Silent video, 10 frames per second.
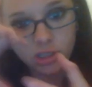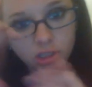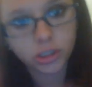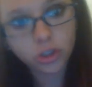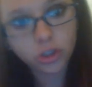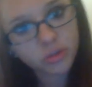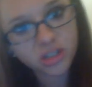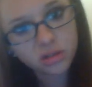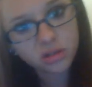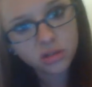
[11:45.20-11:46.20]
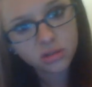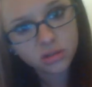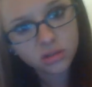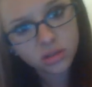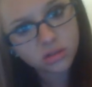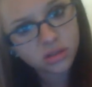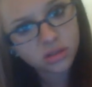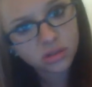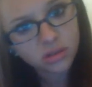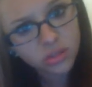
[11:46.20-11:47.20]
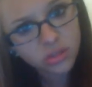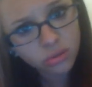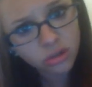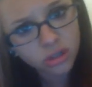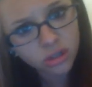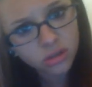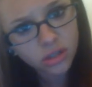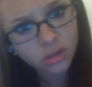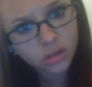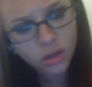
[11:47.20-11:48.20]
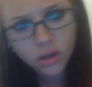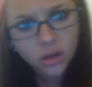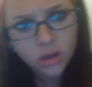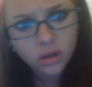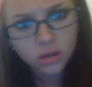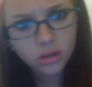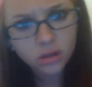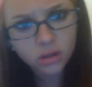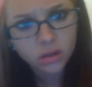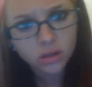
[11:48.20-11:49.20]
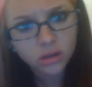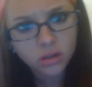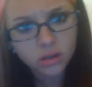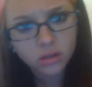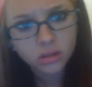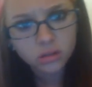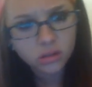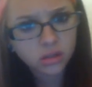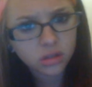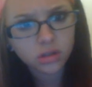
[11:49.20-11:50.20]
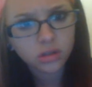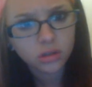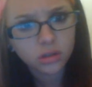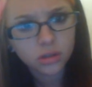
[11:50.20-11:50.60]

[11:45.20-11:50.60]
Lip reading: to, you know what I mean? Like, it's so annoying, like, oh, and